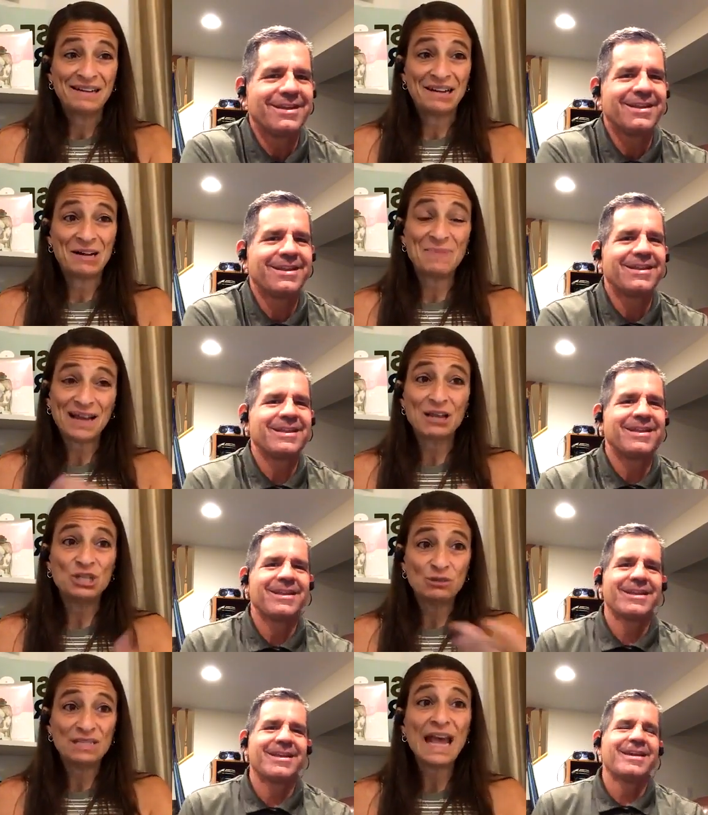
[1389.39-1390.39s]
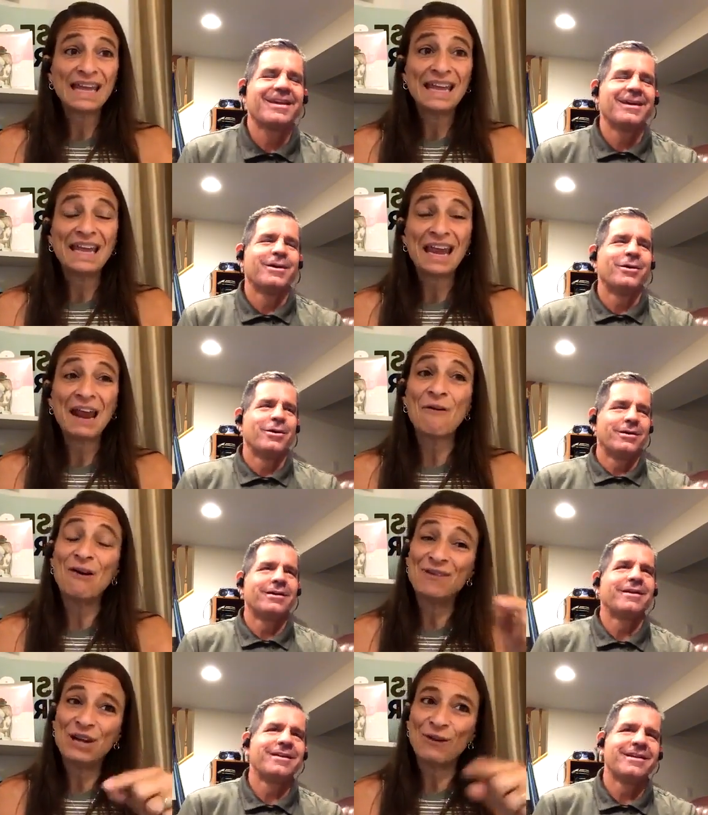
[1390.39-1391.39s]
Speaker 1: um, because you're taking care
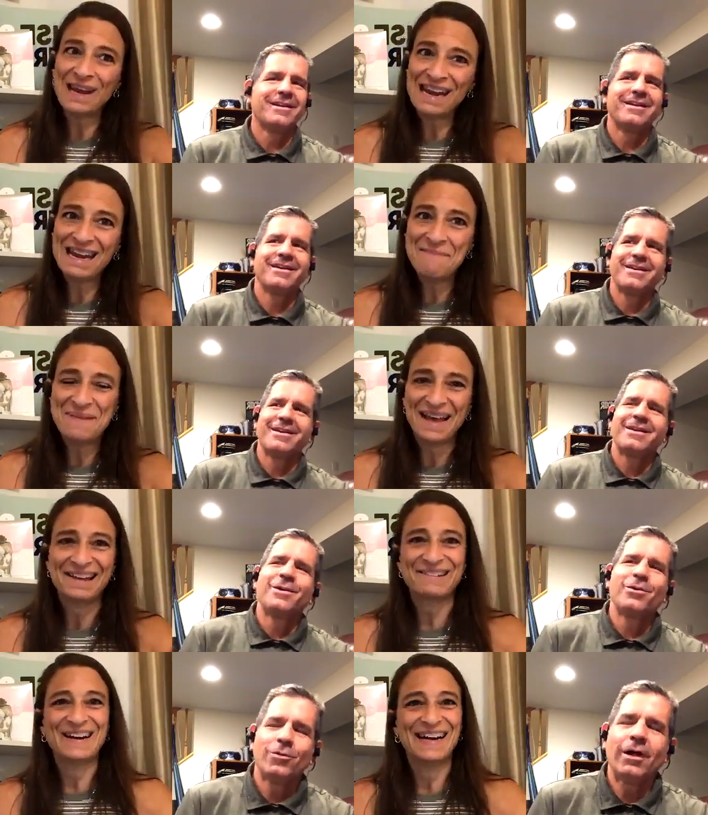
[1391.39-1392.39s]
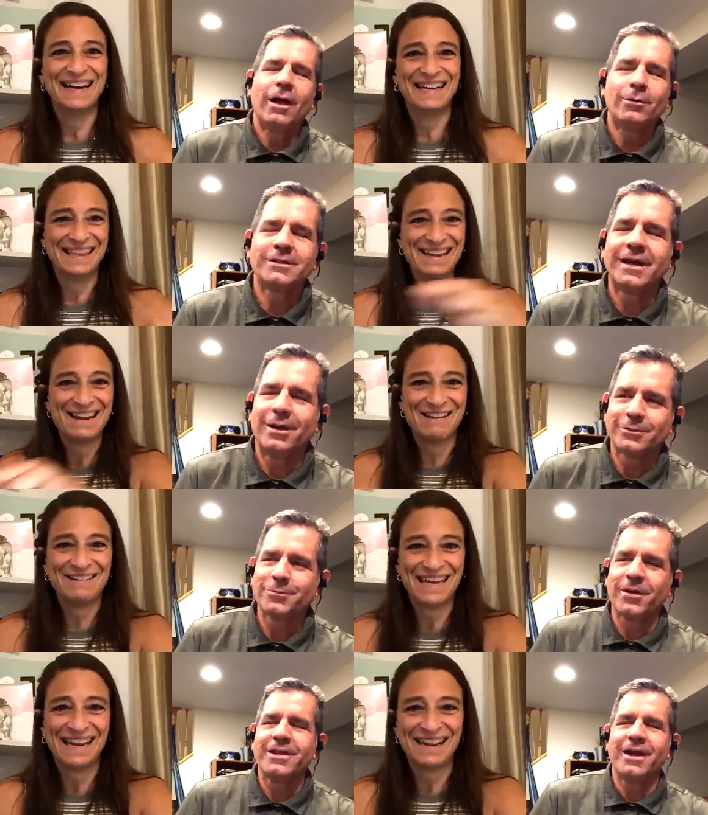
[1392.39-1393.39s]
of and you're eating better. Well, I was, I
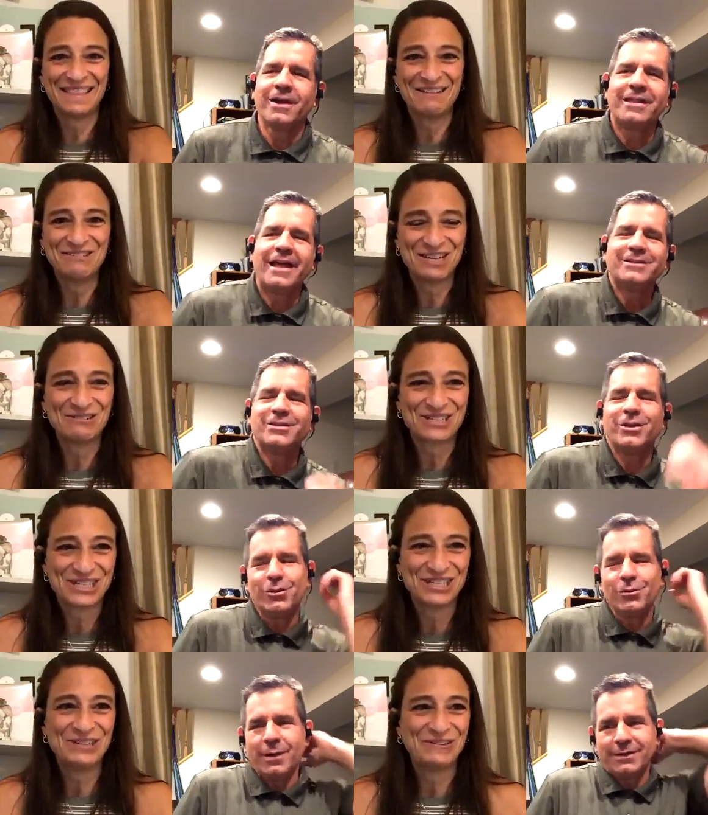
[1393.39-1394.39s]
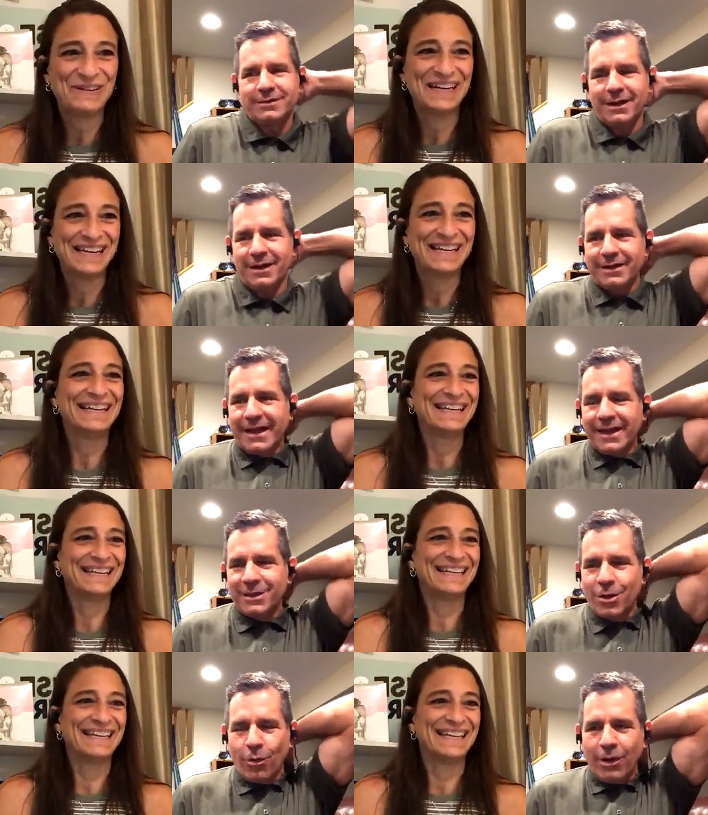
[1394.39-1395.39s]
was pretty young then too, too, but
Speaker 2: uh, yeah,
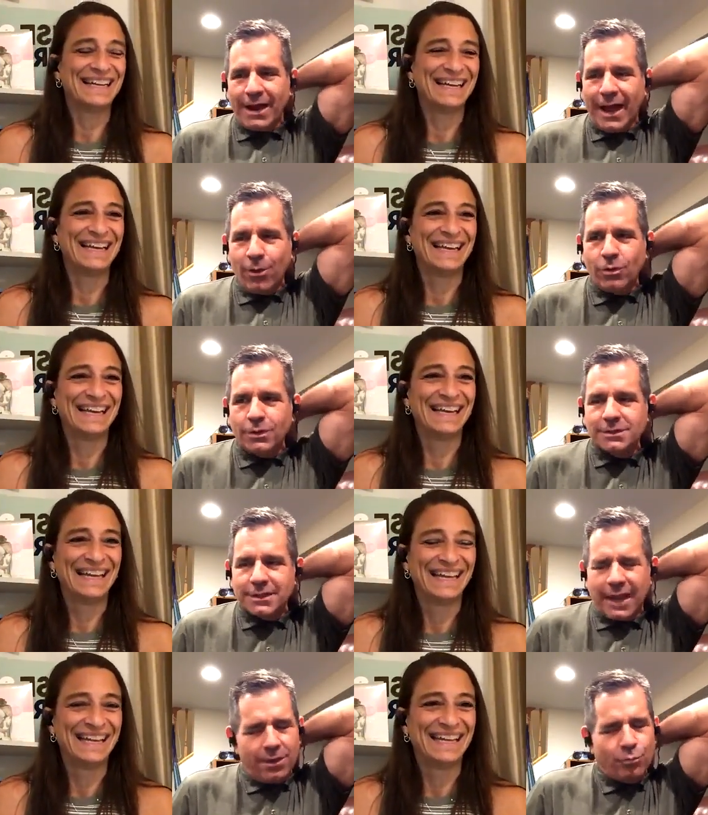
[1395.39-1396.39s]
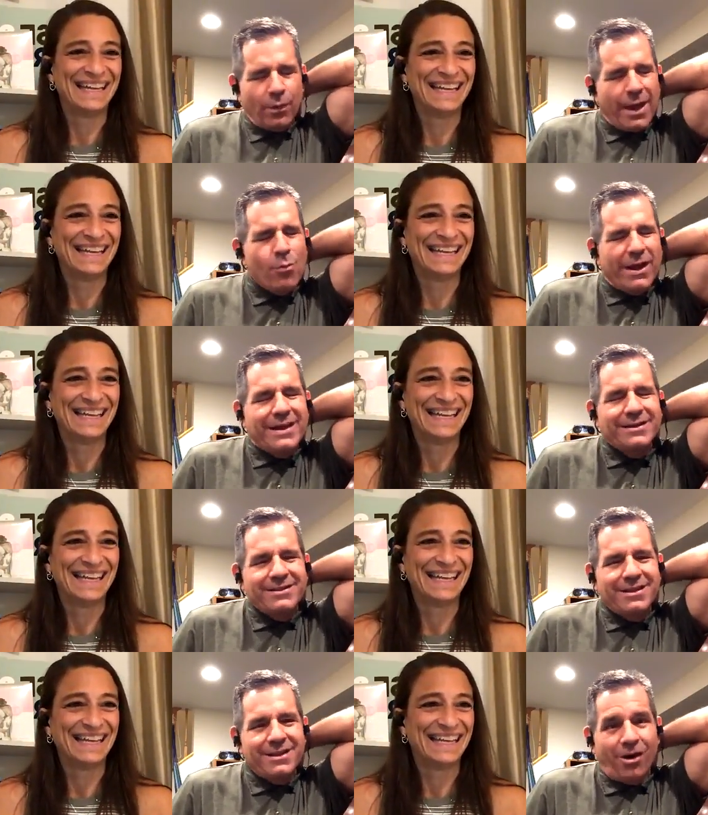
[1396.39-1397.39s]
you know what? I was uh, when I went
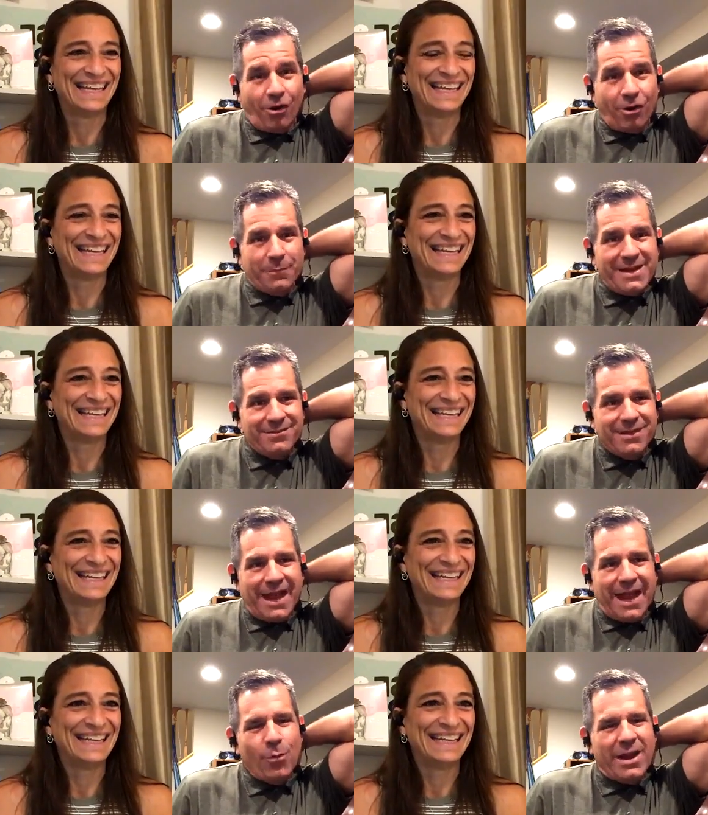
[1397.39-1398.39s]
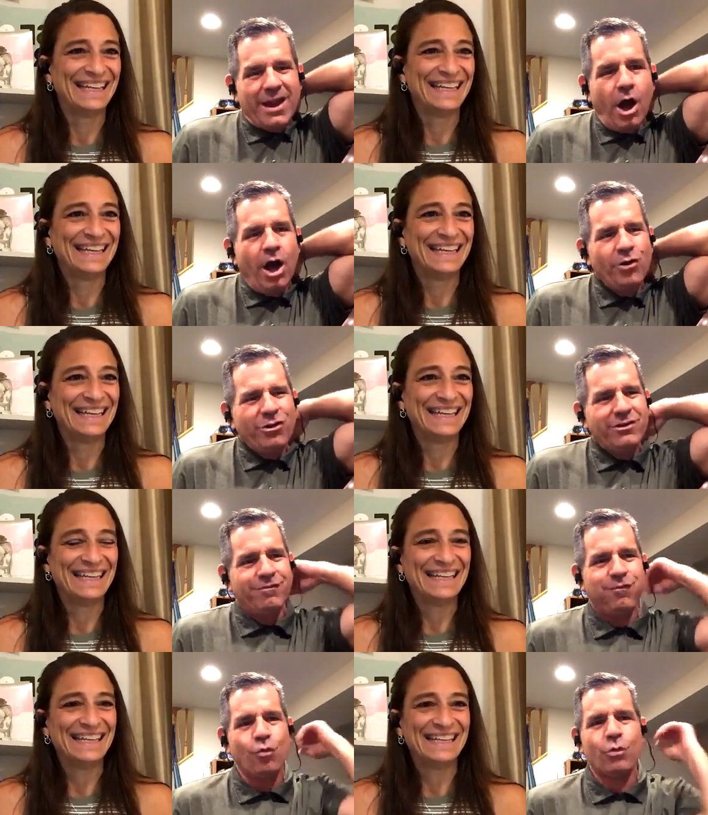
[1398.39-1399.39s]
into the army, I weighed
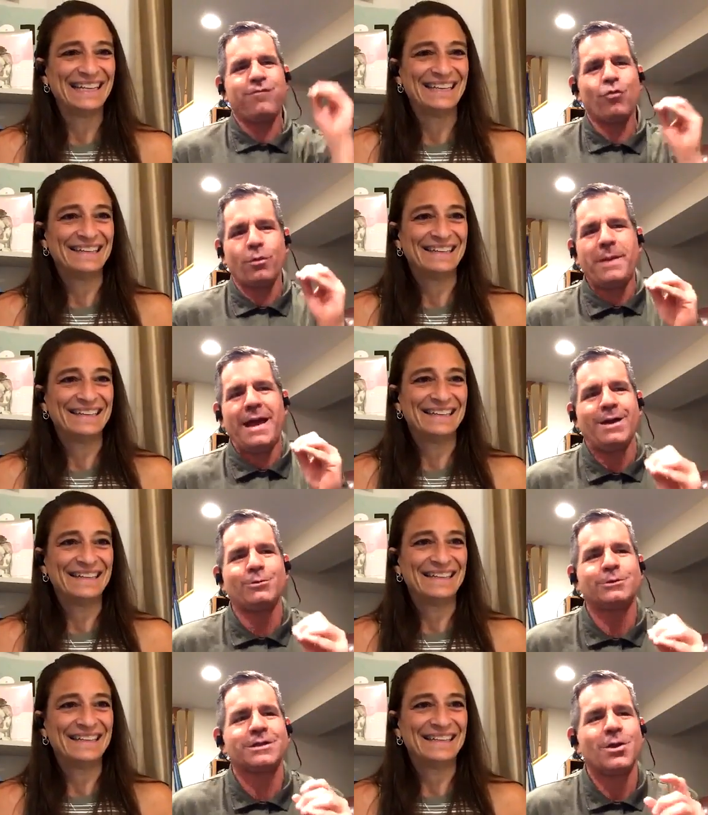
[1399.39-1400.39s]
144 pounds.